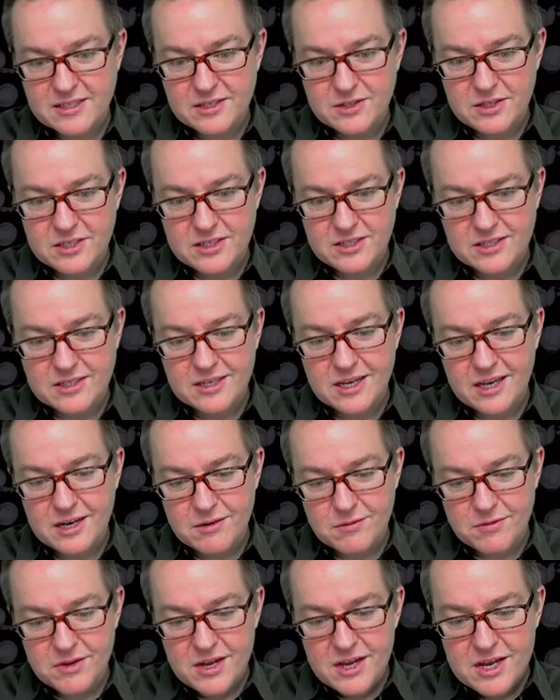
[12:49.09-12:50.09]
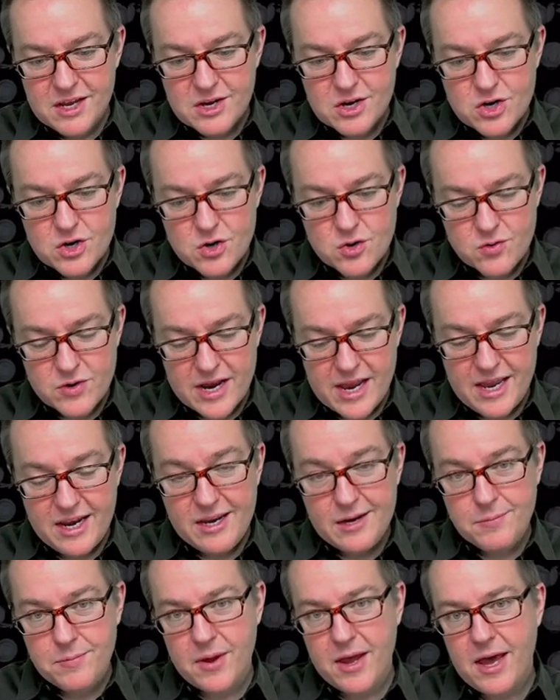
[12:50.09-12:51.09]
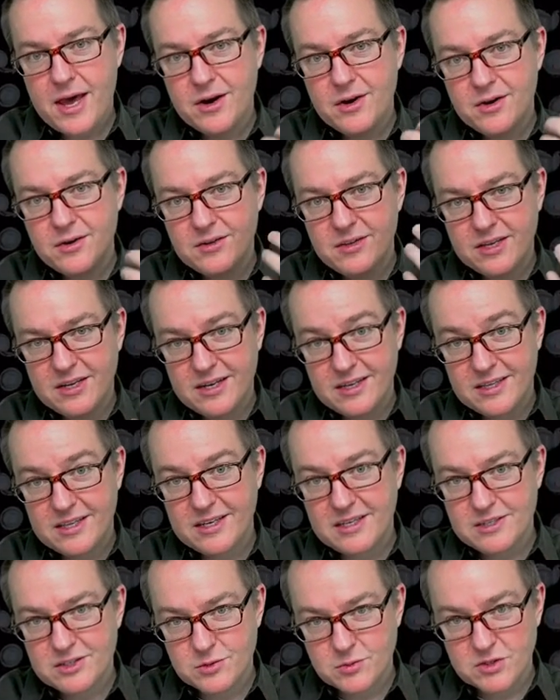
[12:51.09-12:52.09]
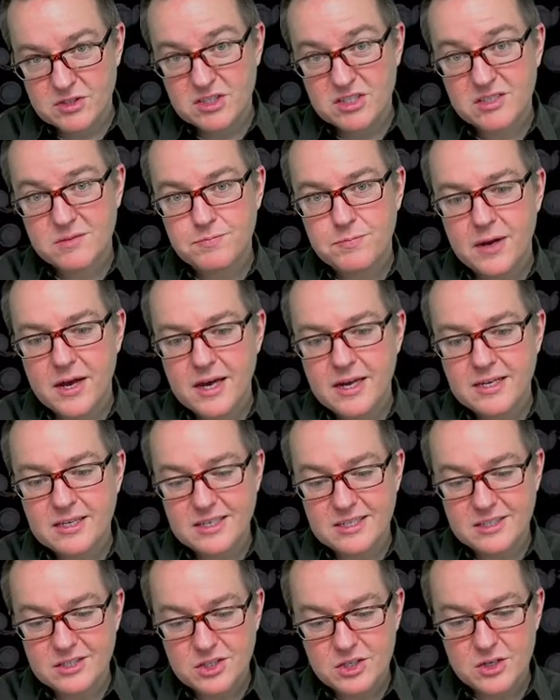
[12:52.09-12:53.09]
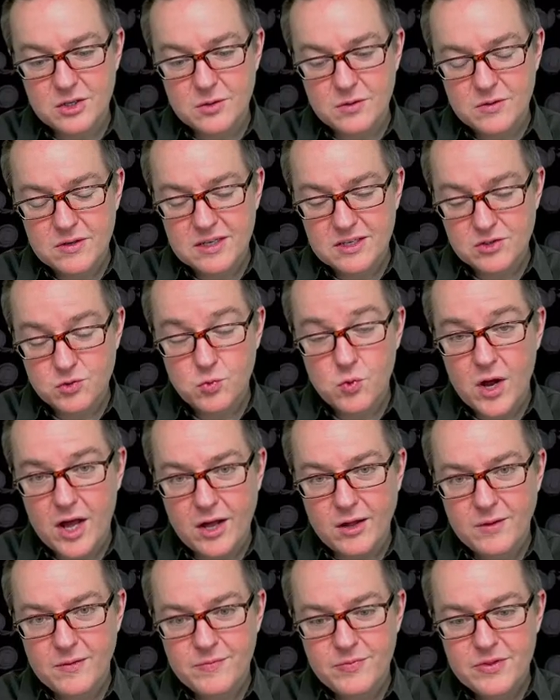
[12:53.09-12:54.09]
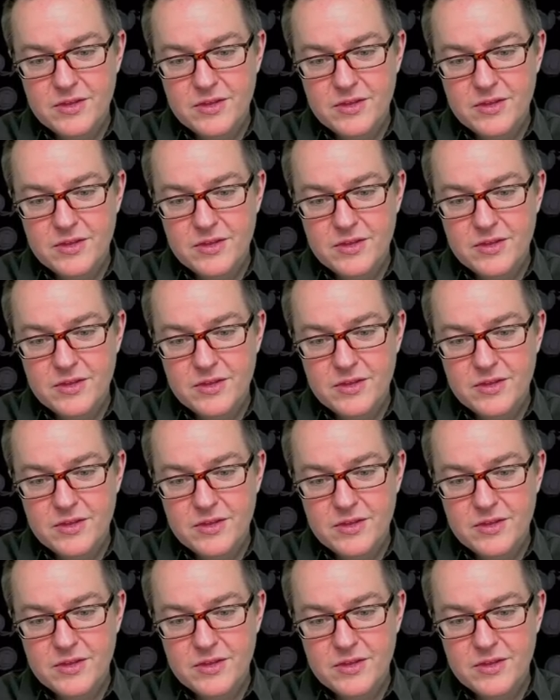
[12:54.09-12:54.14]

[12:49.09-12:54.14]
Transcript: So this is kind of creating pattern that it then is responding to as well.